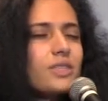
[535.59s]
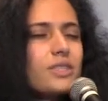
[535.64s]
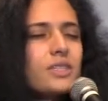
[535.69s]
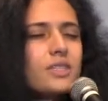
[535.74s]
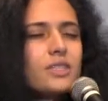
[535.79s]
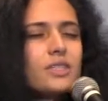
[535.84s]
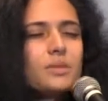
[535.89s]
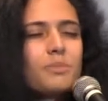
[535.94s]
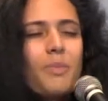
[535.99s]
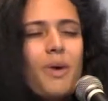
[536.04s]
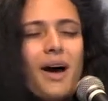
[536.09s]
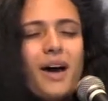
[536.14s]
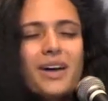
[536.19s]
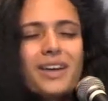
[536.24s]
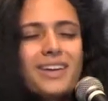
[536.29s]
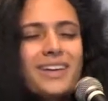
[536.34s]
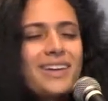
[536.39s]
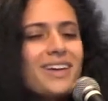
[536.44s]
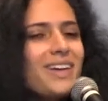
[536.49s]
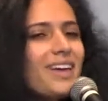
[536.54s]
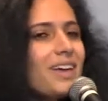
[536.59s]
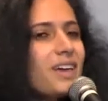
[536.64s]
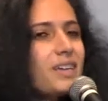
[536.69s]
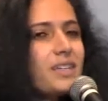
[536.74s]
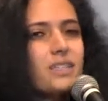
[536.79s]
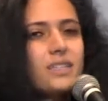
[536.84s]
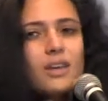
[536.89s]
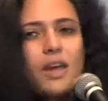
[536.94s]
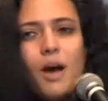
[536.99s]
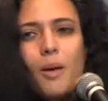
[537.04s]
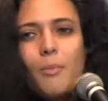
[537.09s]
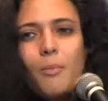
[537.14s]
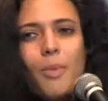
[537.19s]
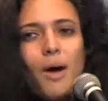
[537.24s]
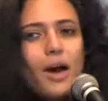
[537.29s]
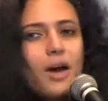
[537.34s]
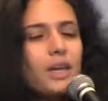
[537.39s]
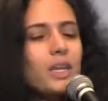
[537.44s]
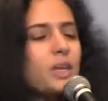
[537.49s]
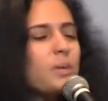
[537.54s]
This is body, is not
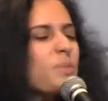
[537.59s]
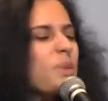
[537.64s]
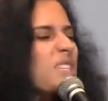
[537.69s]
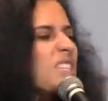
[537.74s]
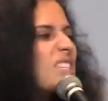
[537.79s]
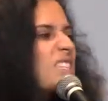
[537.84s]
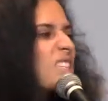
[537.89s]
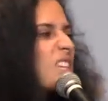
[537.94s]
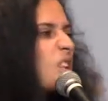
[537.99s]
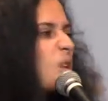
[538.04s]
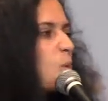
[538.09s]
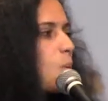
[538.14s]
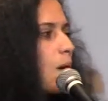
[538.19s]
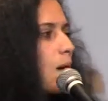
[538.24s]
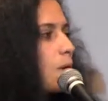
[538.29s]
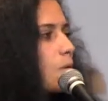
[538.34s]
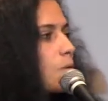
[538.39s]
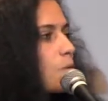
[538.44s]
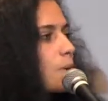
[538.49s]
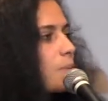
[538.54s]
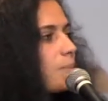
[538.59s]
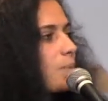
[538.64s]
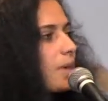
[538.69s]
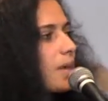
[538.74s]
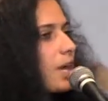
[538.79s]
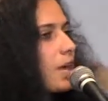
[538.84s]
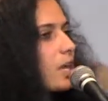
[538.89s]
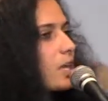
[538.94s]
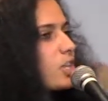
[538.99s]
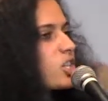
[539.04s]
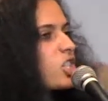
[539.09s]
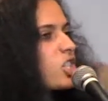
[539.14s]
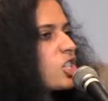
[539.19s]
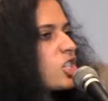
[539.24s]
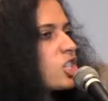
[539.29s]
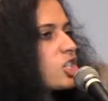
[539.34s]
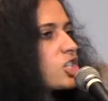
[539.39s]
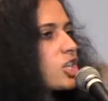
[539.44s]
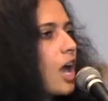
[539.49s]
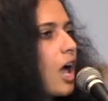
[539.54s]
body, but silhouette, rib cage, and
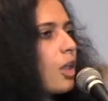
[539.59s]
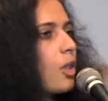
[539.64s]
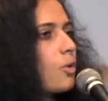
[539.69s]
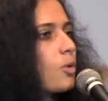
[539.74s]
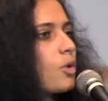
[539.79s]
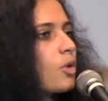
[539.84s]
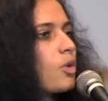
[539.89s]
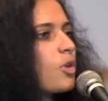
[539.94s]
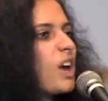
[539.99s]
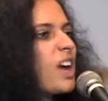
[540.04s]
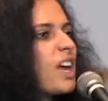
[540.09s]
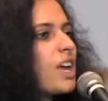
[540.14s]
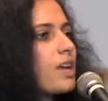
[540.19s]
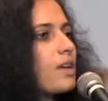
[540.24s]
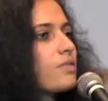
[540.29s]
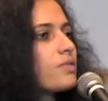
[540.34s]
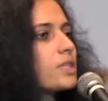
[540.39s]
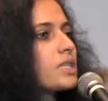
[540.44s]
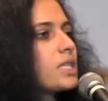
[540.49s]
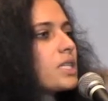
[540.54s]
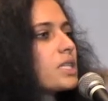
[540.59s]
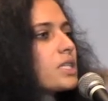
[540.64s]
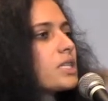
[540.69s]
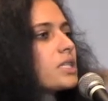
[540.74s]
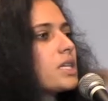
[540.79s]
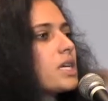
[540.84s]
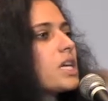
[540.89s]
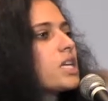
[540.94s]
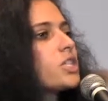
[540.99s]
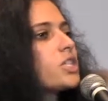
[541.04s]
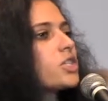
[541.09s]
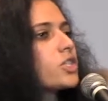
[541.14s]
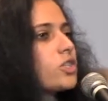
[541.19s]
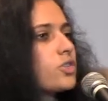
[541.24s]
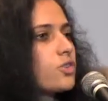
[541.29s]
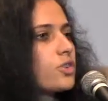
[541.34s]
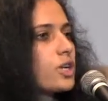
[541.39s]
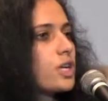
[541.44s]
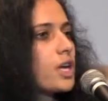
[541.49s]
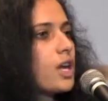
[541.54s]
shallow graves. This is
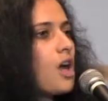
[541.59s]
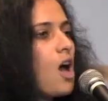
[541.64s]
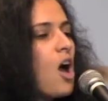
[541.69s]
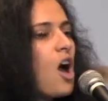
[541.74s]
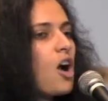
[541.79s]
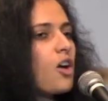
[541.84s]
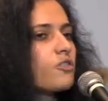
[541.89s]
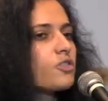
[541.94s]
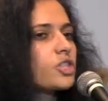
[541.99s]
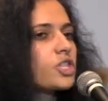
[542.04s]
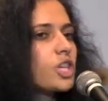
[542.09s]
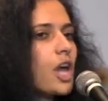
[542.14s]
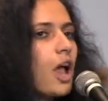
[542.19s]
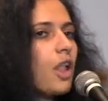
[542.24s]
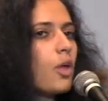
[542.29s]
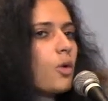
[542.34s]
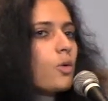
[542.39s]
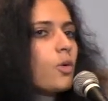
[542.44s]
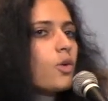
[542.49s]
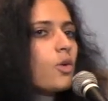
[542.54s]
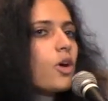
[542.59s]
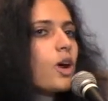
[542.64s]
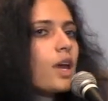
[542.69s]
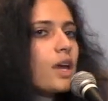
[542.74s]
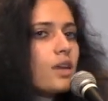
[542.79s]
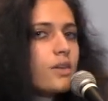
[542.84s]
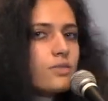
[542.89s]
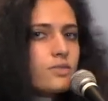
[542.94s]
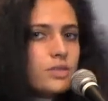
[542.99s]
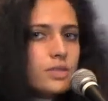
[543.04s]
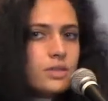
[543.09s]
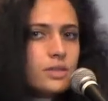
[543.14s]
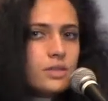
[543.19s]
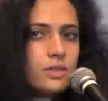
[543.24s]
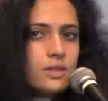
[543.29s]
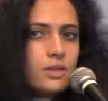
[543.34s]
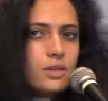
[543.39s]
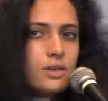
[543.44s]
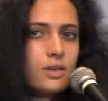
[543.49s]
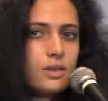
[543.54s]
history of shallow graves.